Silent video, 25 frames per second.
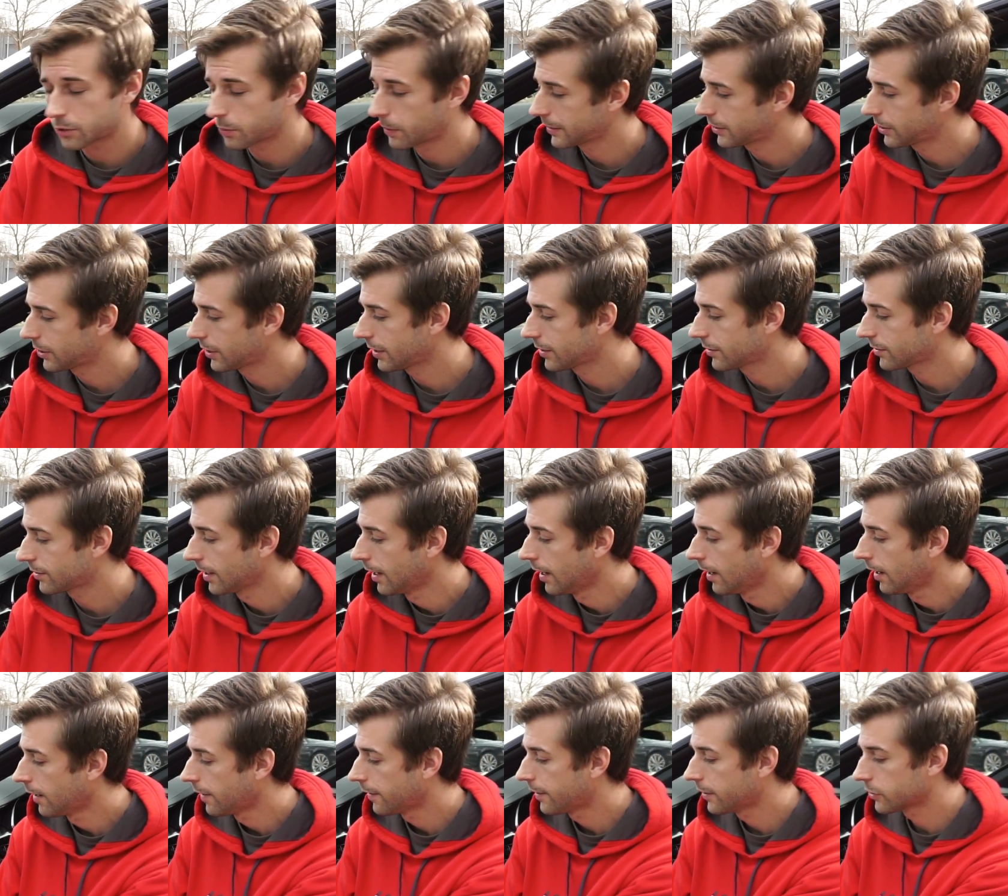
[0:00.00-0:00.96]
switches.
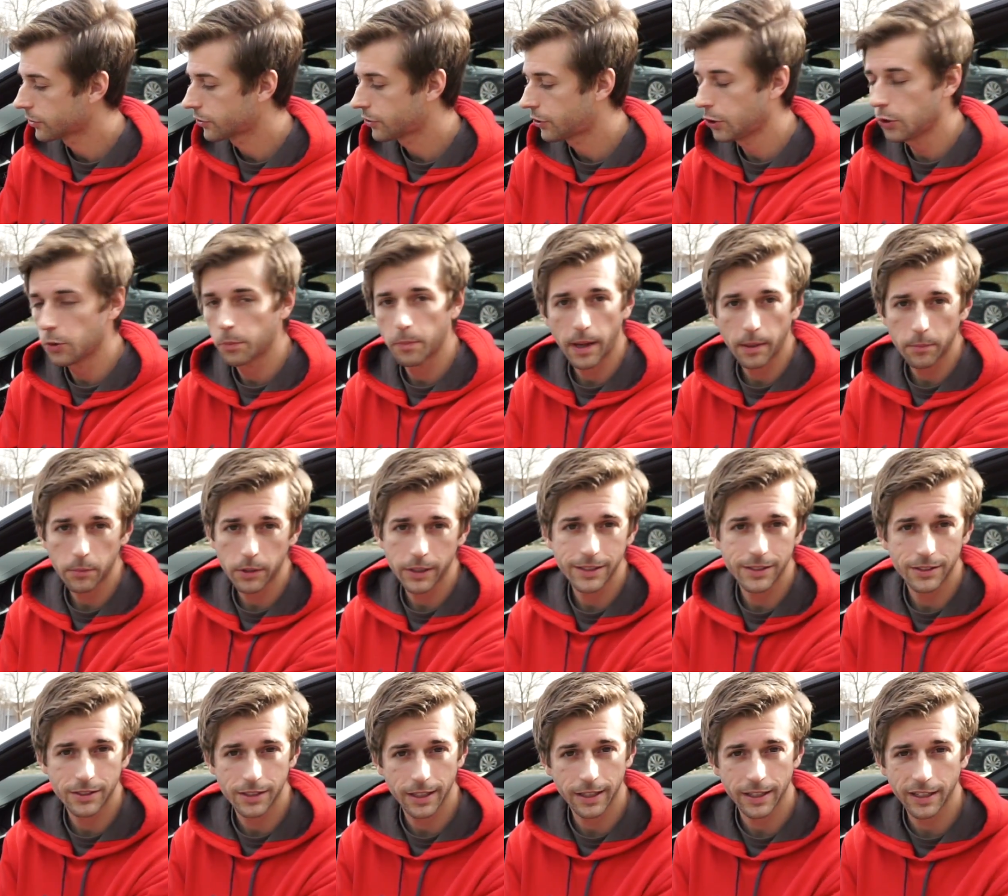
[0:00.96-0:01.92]
There's two memory
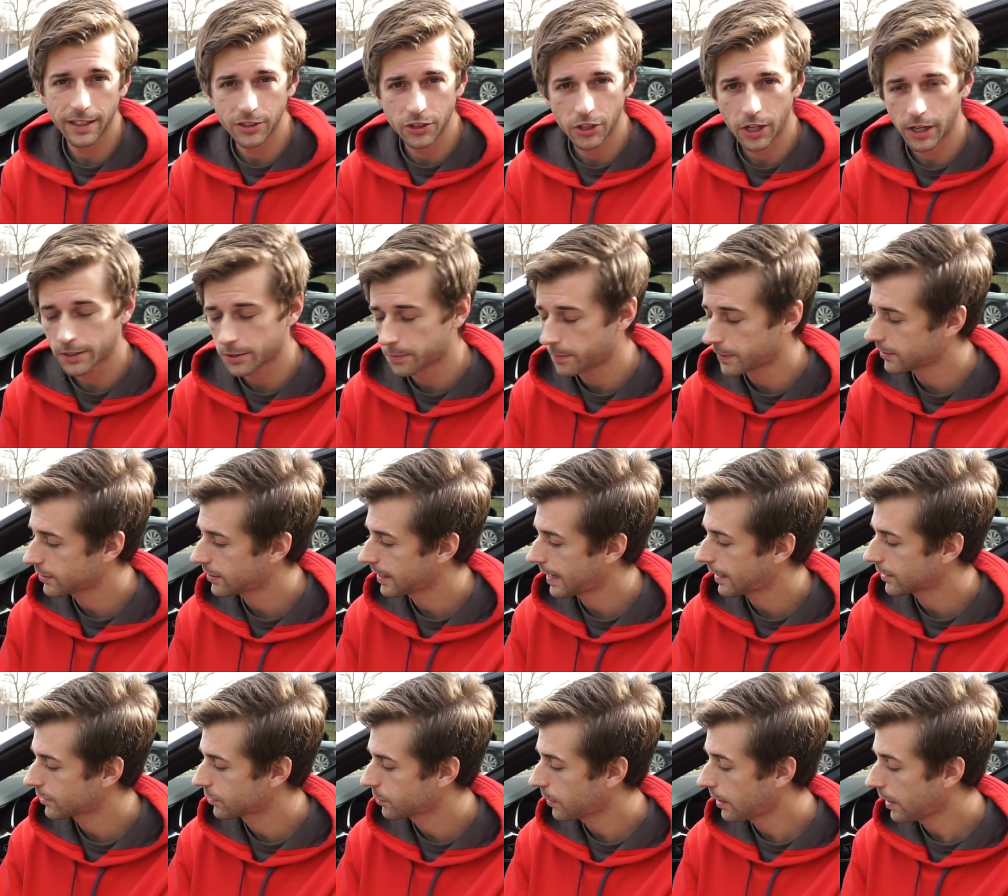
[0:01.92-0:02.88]
seating adjustments
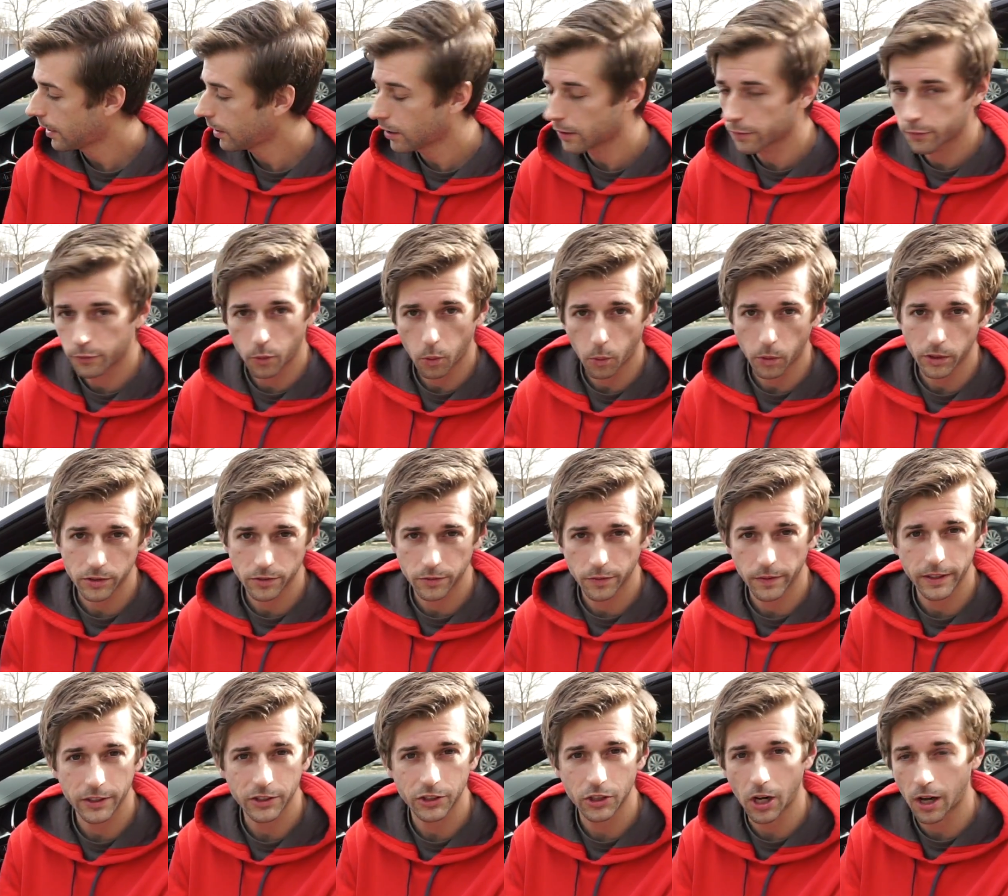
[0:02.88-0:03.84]
as well, of course
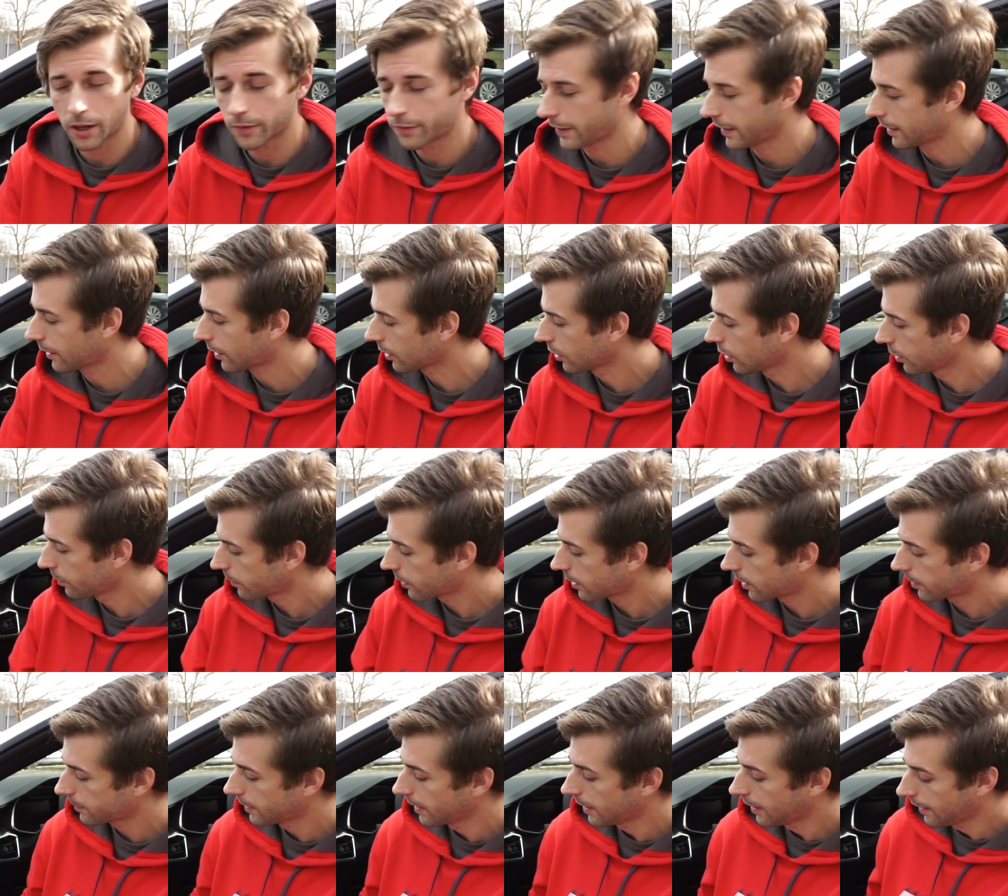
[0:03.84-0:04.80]
finished off in
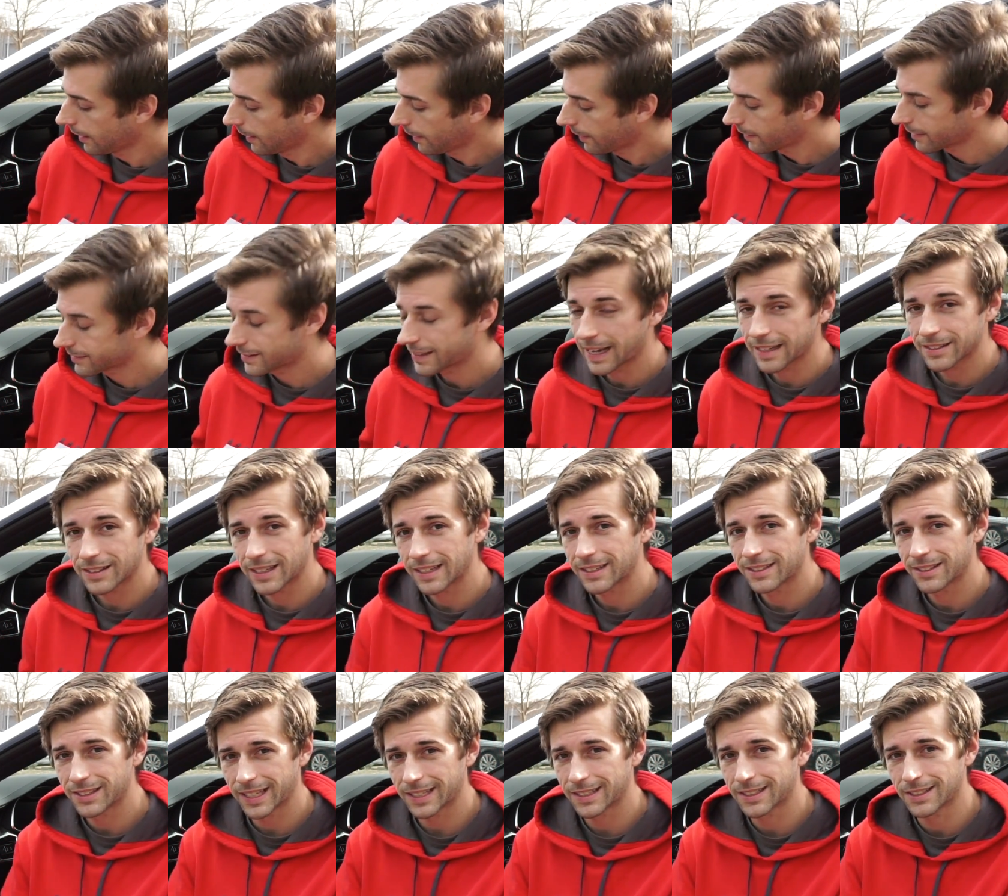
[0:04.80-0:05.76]
aluminum. This has a
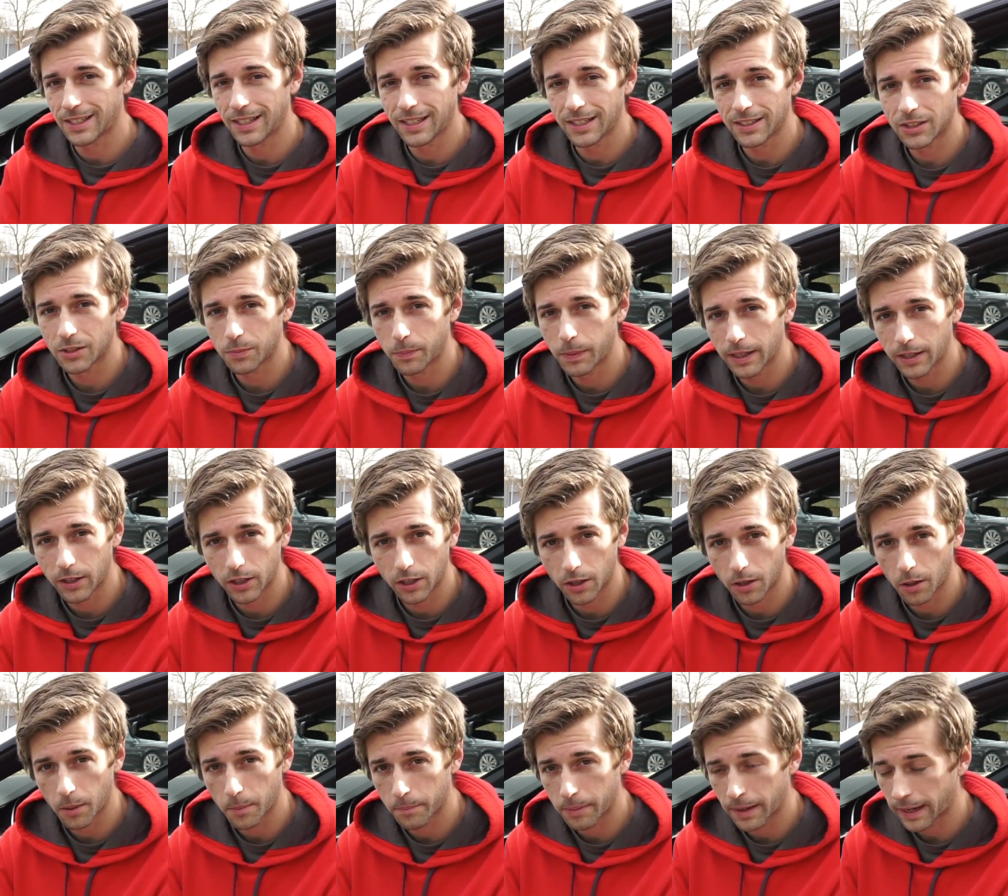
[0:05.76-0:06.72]
16
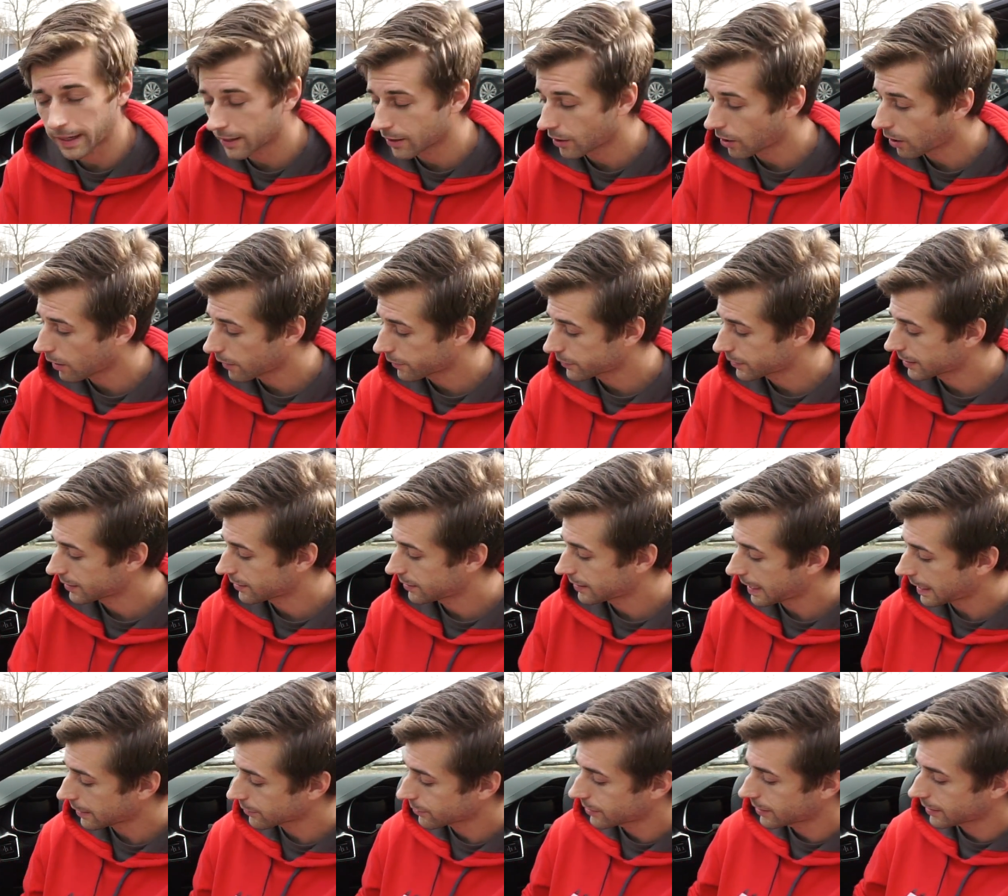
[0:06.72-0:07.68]
speaker Bang & Olufsen
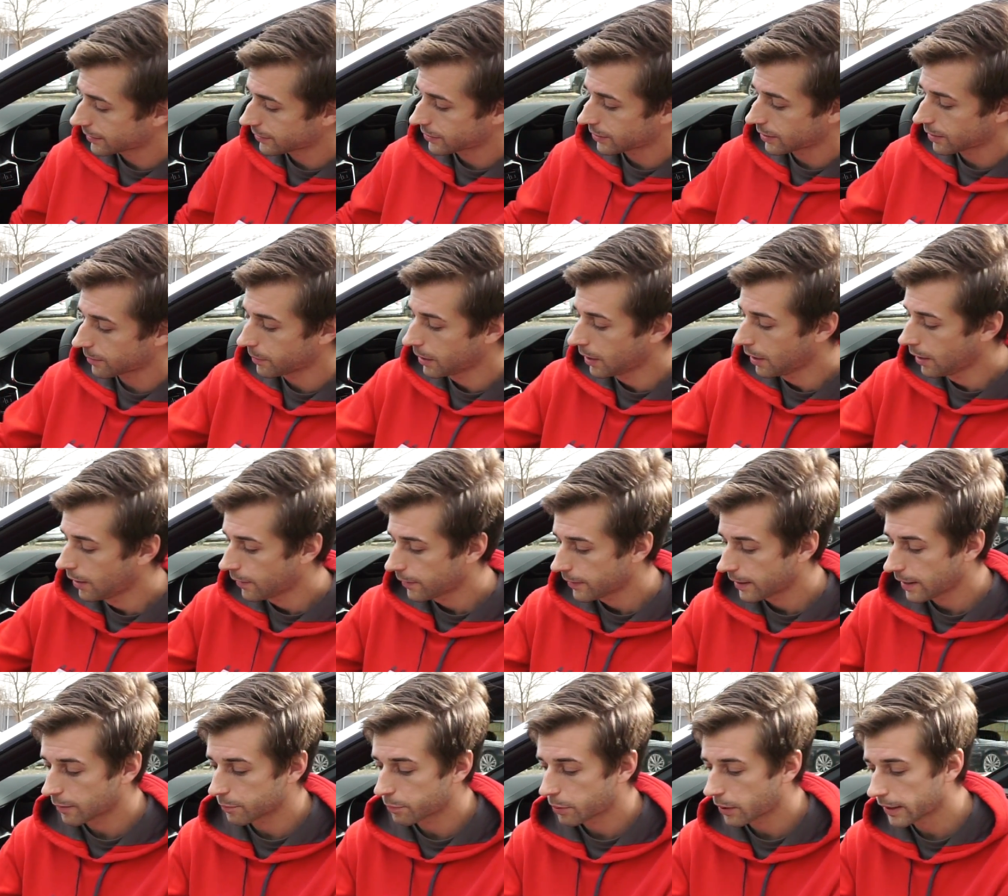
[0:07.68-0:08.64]
sound system.
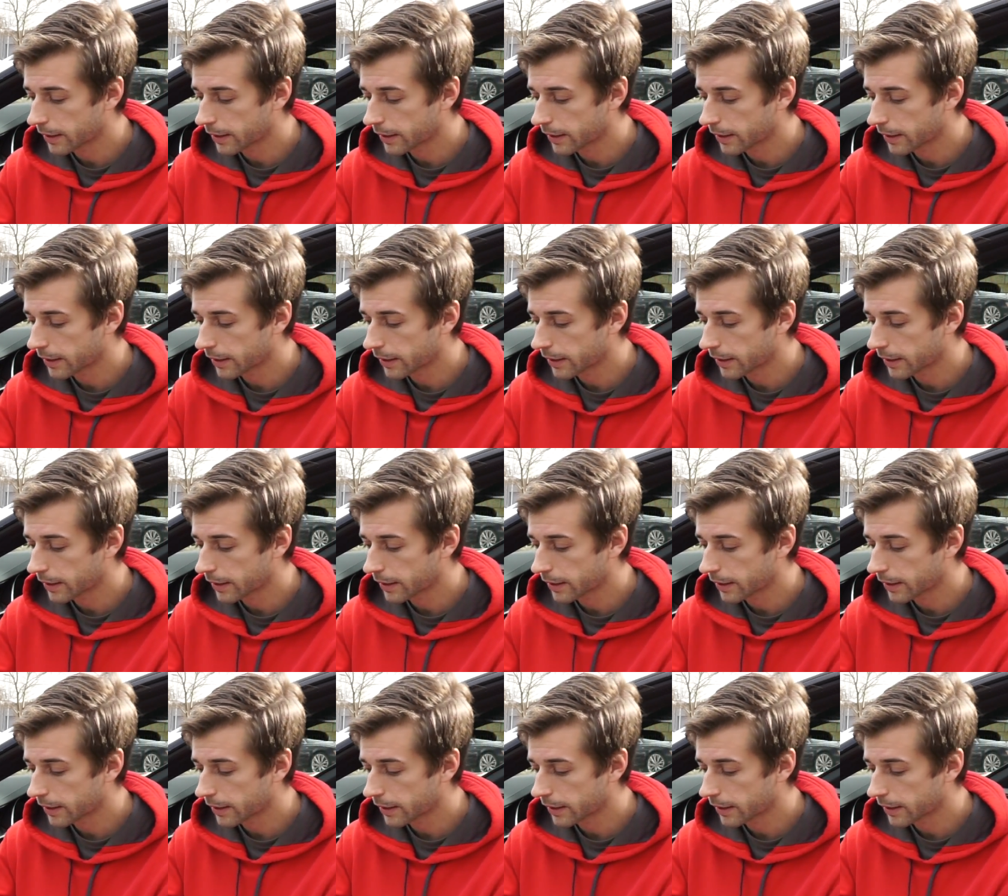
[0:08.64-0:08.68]
You have